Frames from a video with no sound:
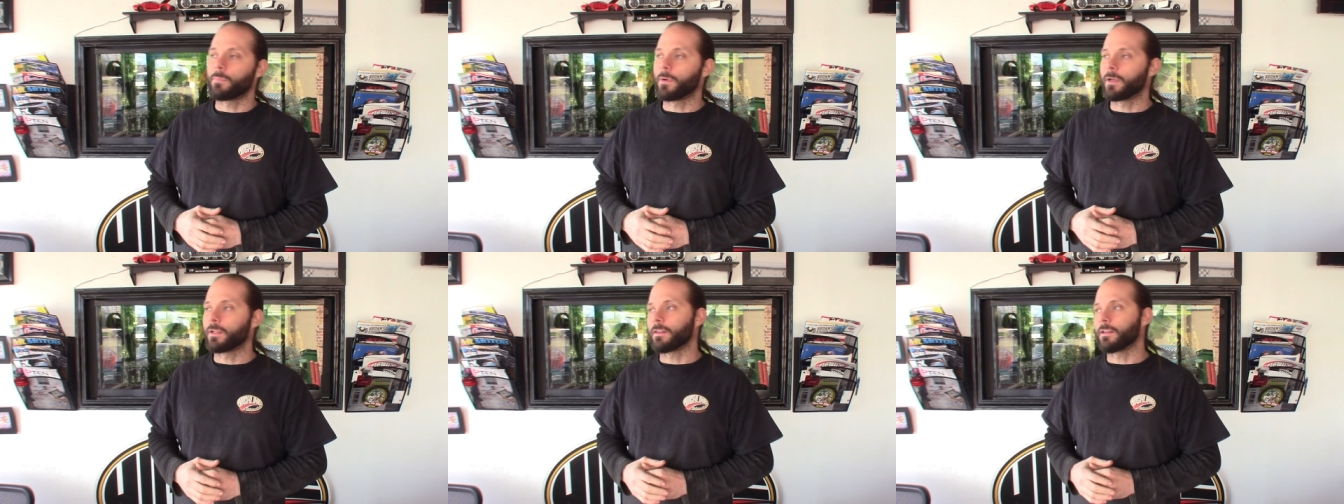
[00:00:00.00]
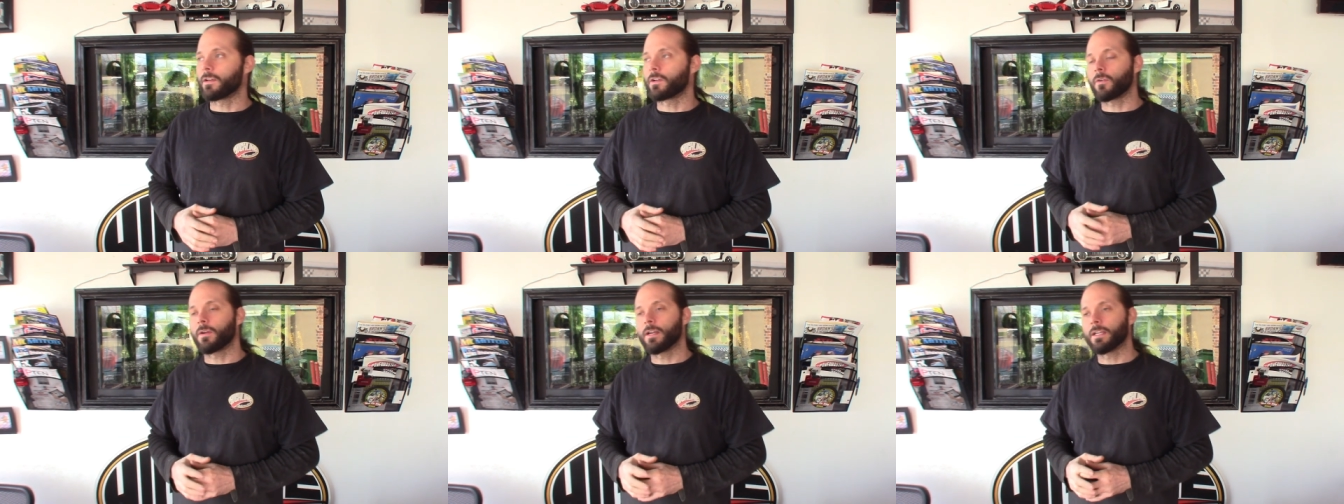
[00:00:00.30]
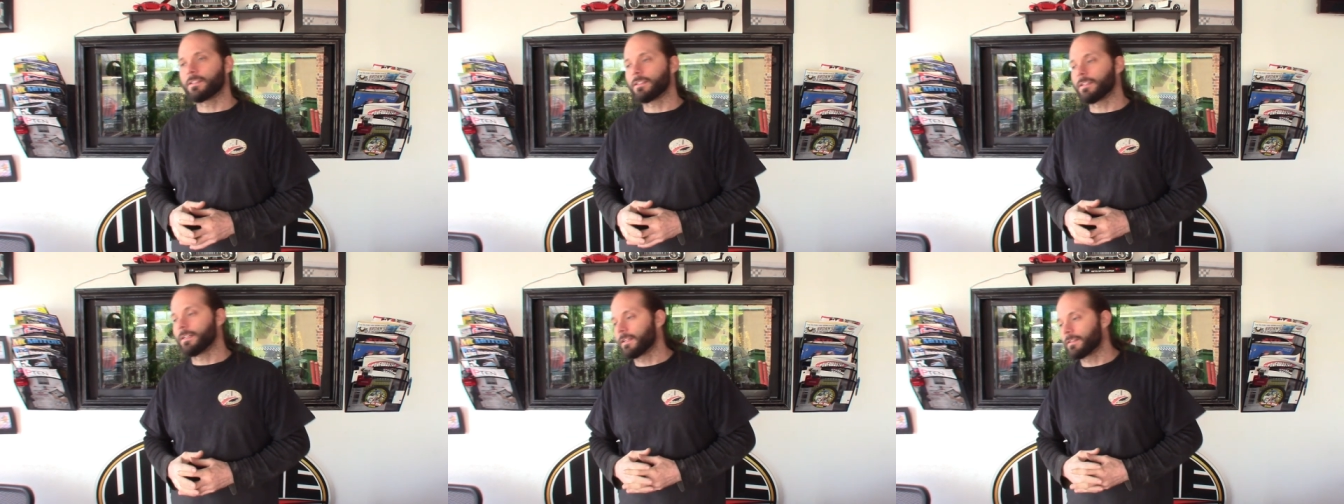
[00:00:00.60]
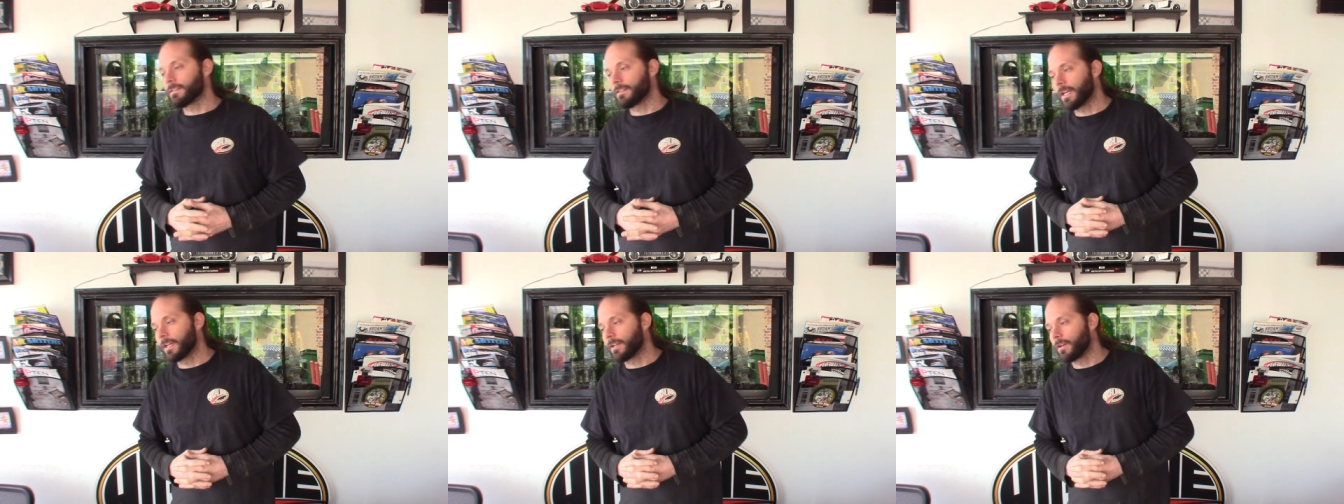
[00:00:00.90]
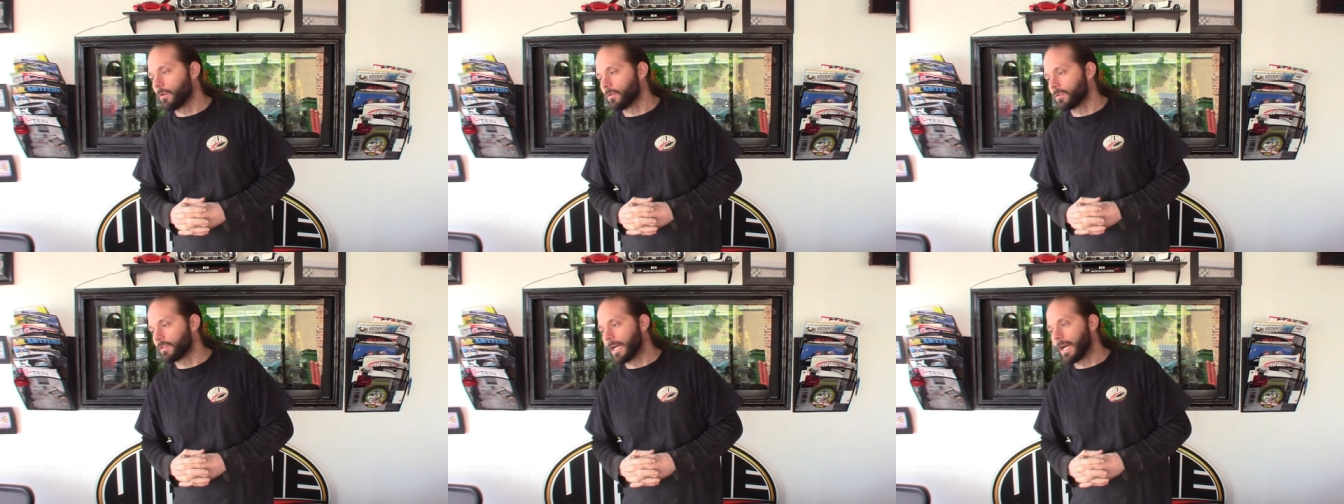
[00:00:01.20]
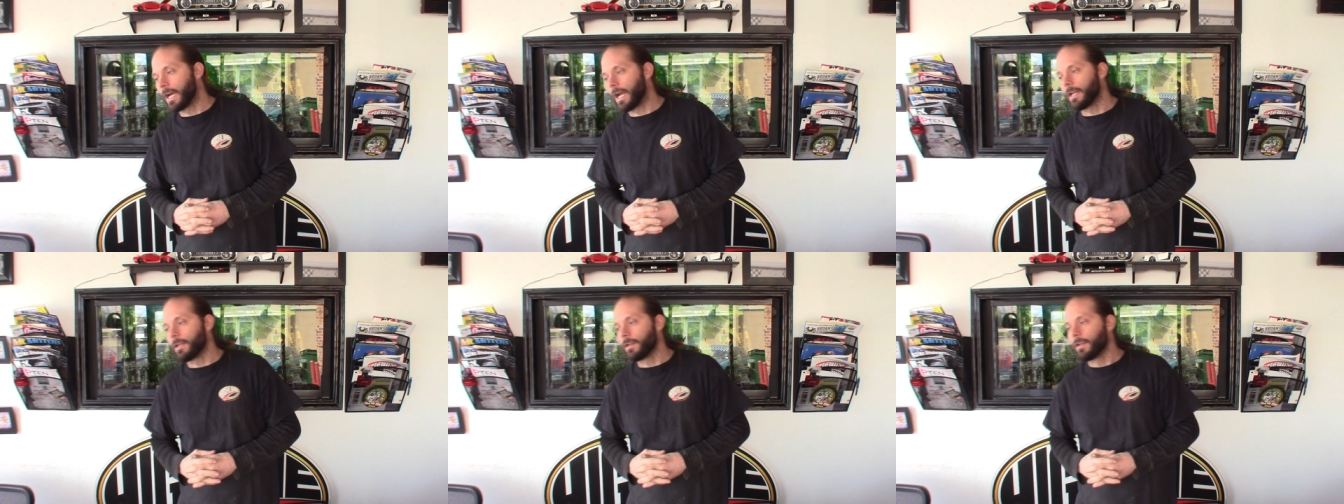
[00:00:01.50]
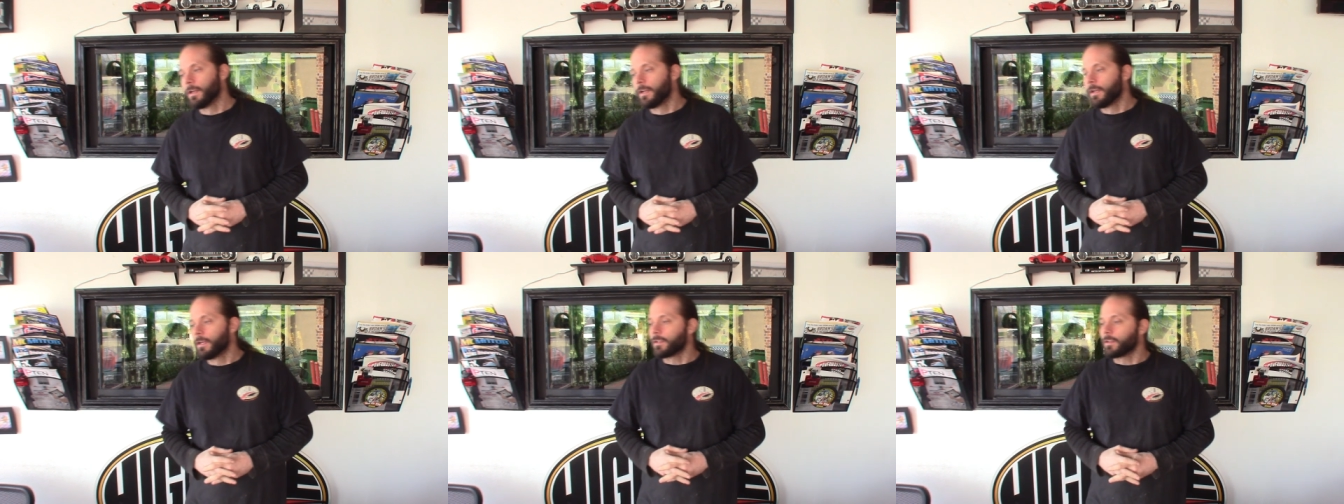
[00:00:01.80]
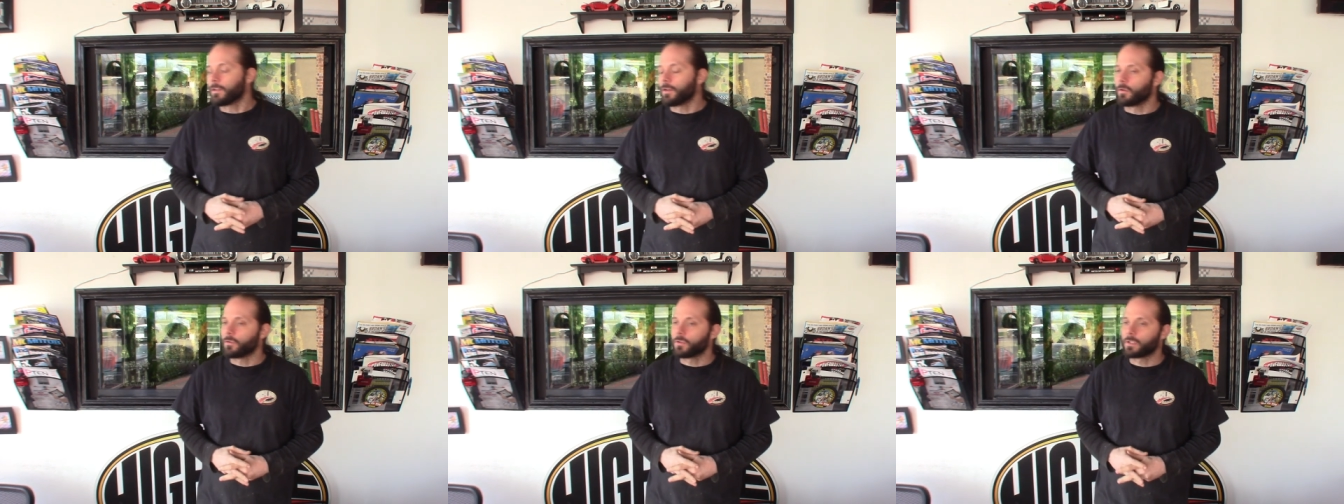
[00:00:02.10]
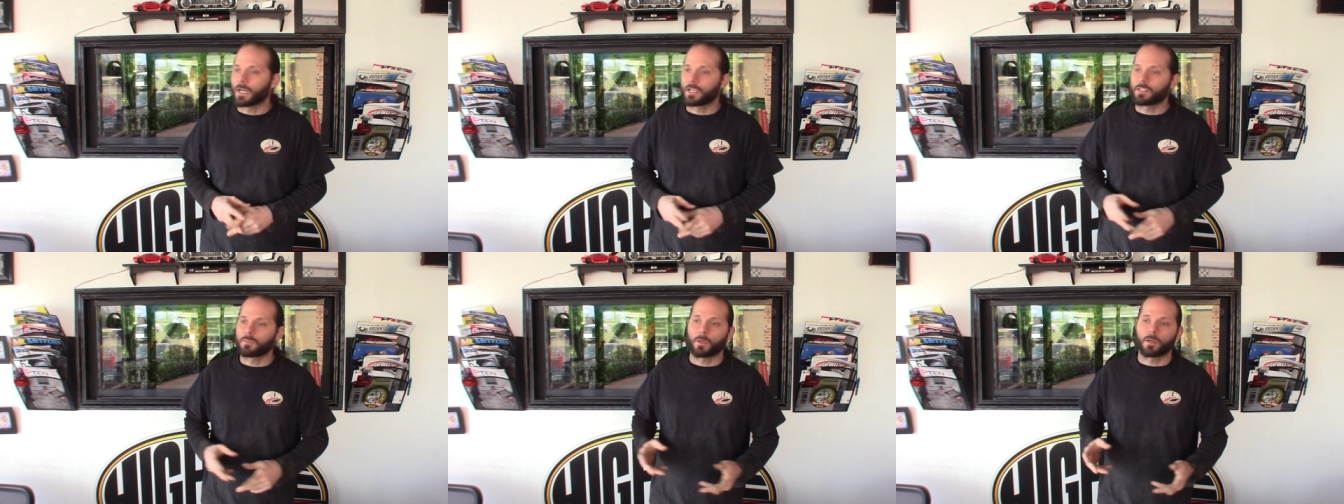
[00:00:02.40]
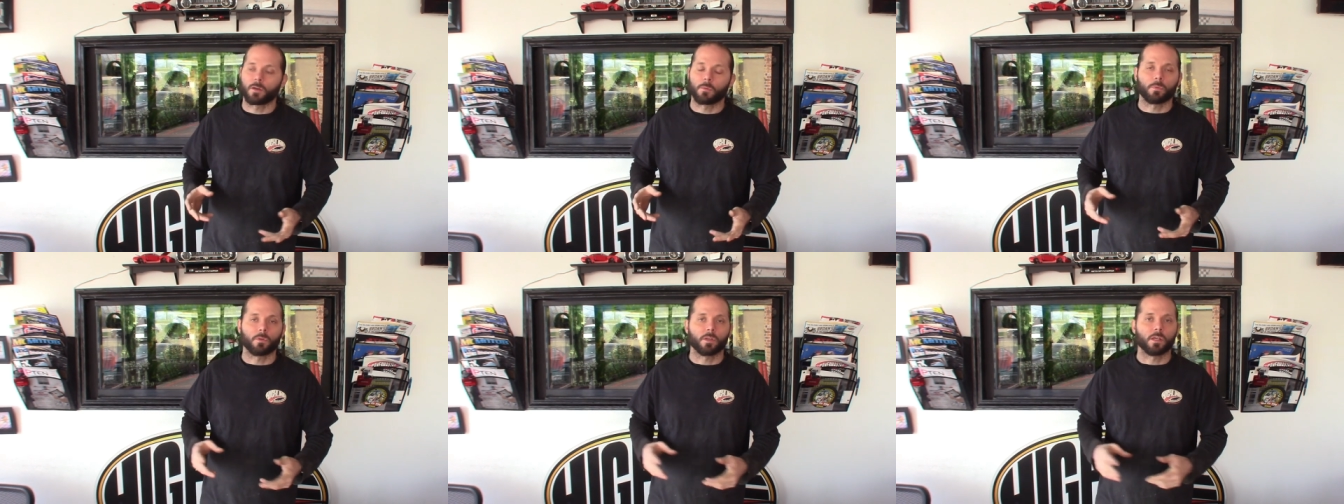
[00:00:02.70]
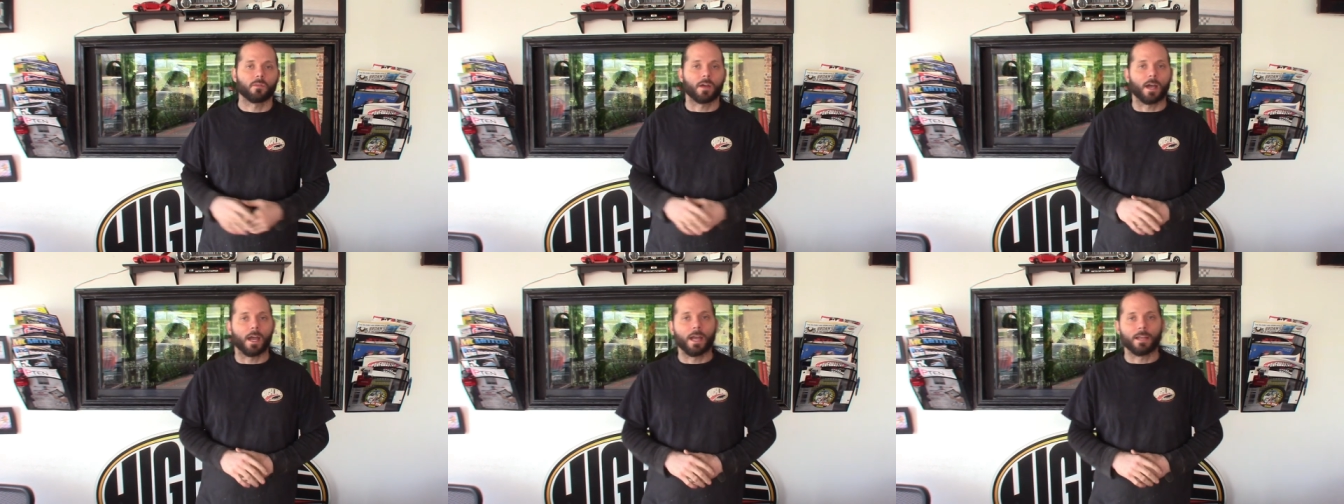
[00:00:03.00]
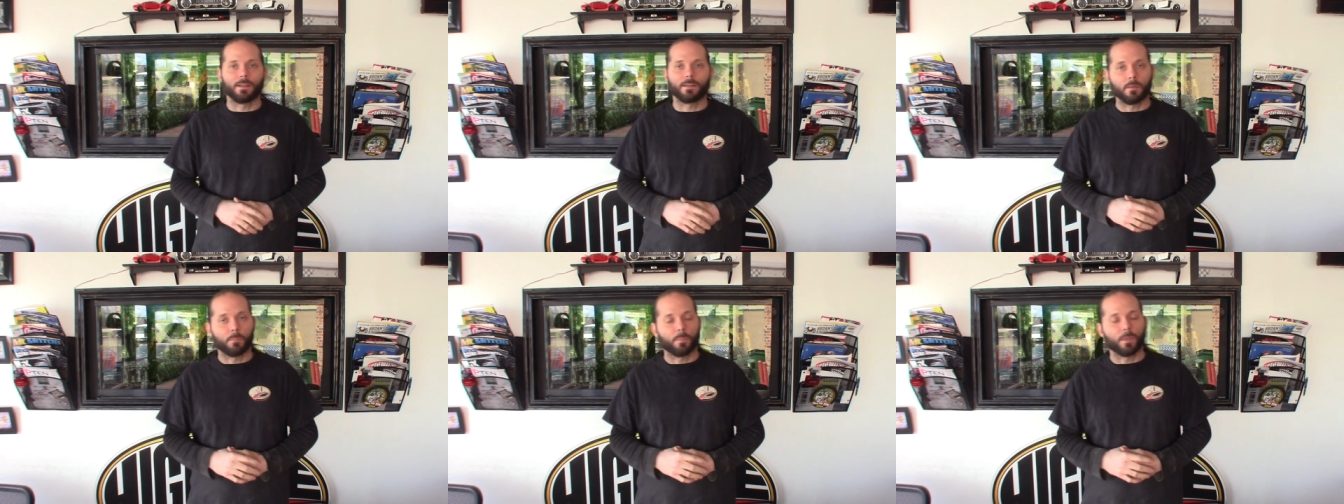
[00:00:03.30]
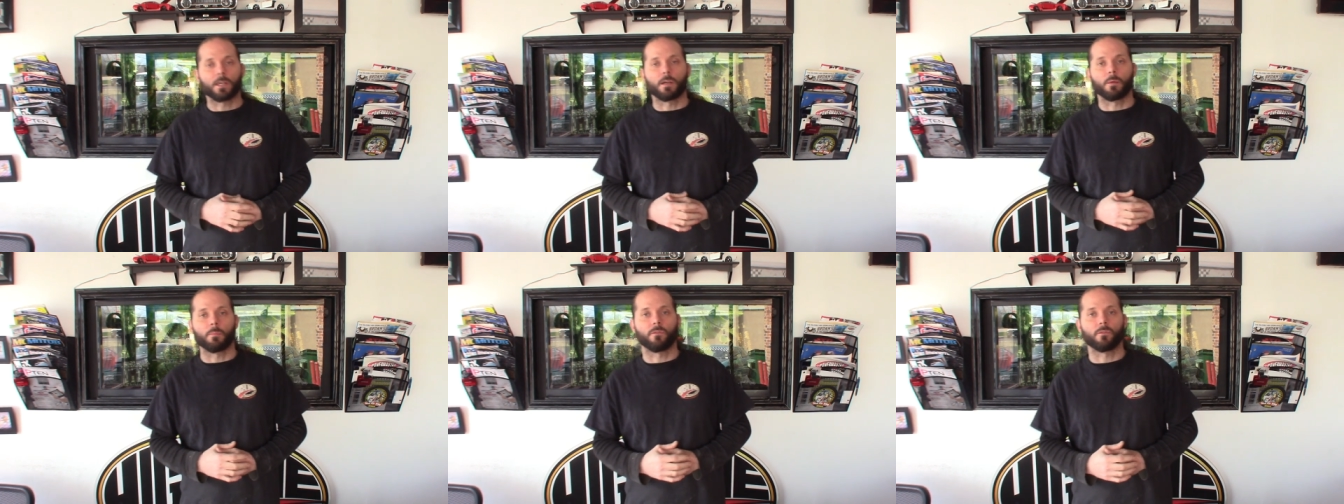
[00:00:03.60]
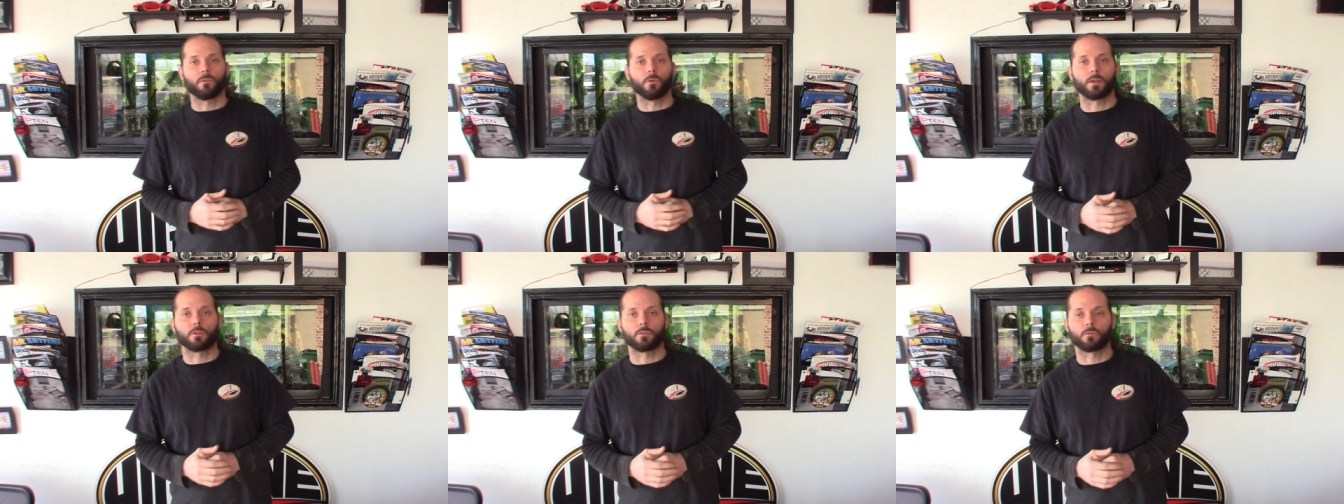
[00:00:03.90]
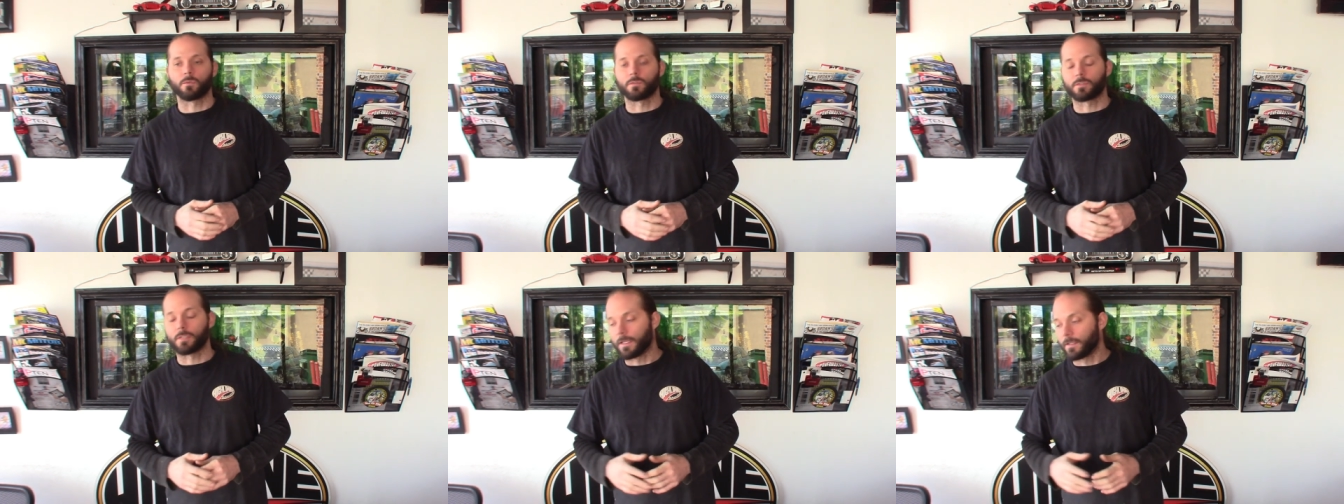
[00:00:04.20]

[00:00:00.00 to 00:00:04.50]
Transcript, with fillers: But the craziness that goes on, you know, you guys better believe I, I did pick up a few extra rolls.